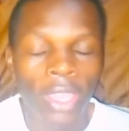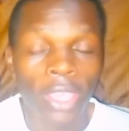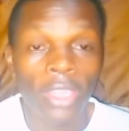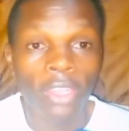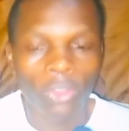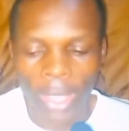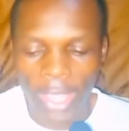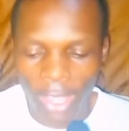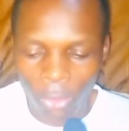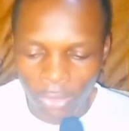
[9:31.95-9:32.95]
And that is
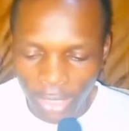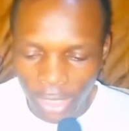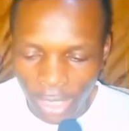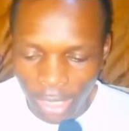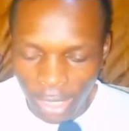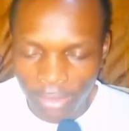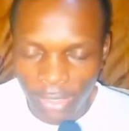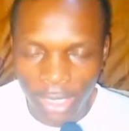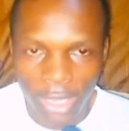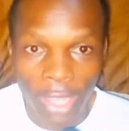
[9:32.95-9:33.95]
why I was reading a
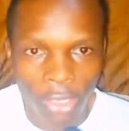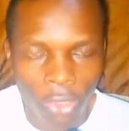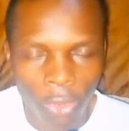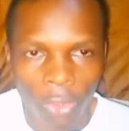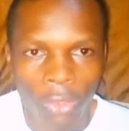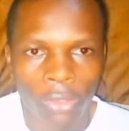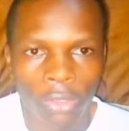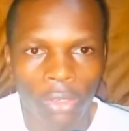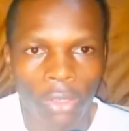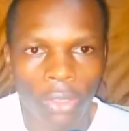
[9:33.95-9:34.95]
certain article
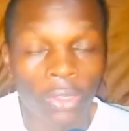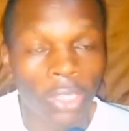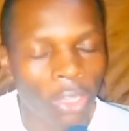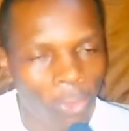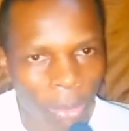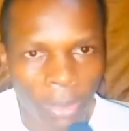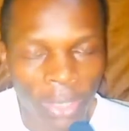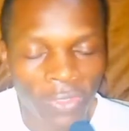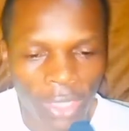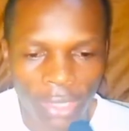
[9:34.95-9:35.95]
on the
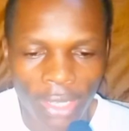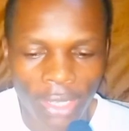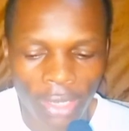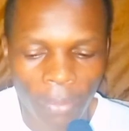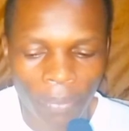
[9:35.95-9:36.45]
newspaper saying that